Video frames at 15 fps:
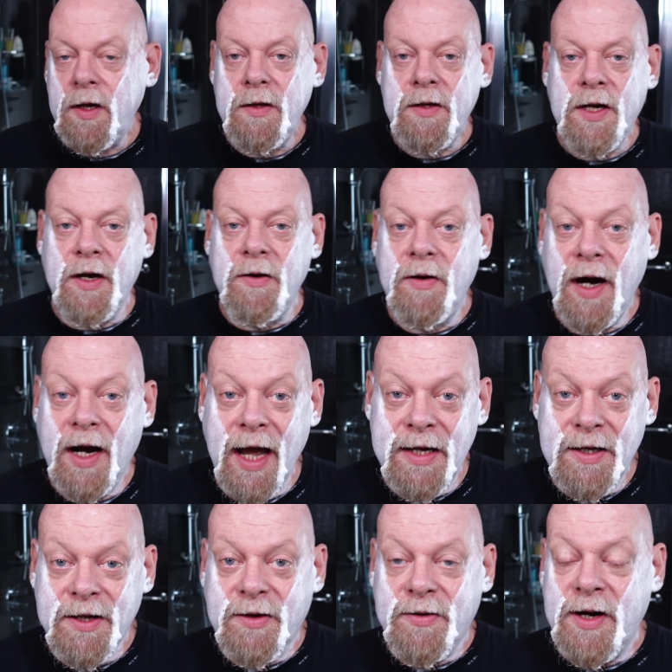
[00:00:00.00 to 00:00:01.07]
So
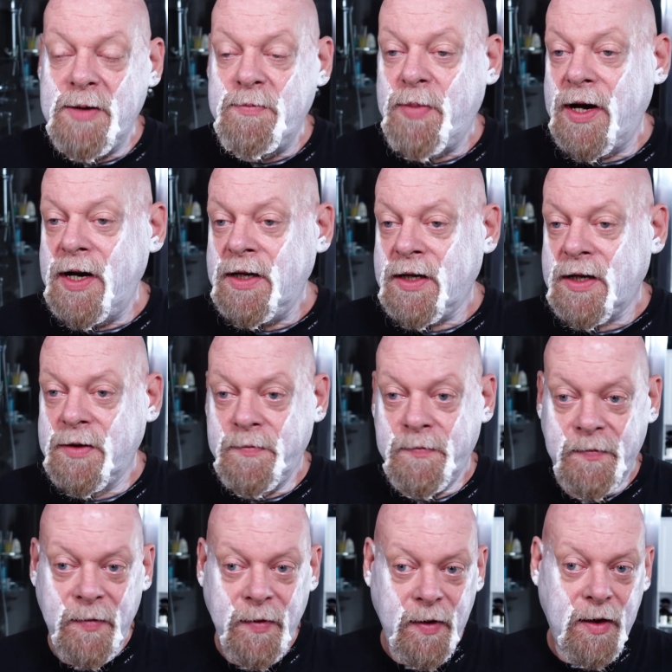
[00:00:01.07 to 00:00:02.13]
against the grain pass,
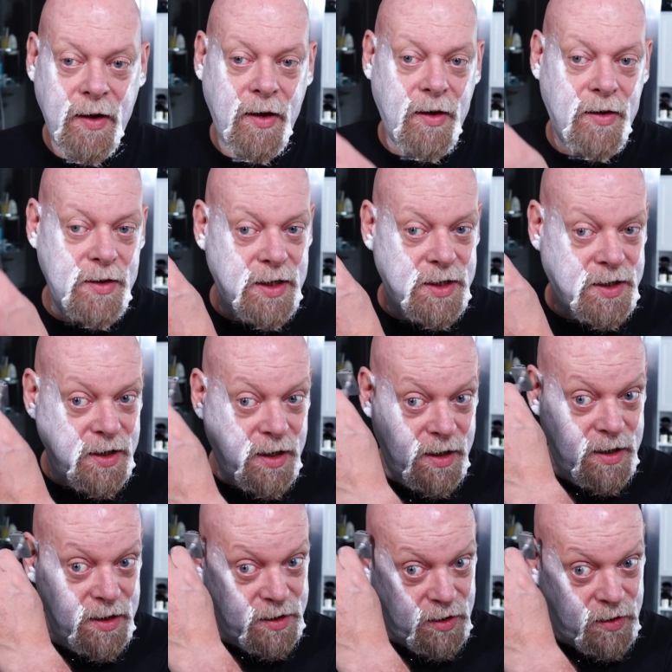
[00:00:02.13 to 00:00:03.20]
on this
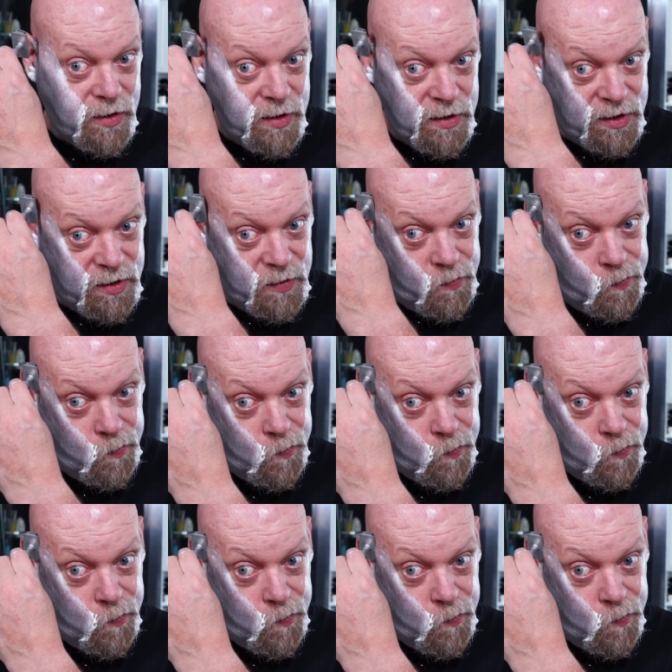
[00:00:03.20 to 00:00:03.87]
side is across.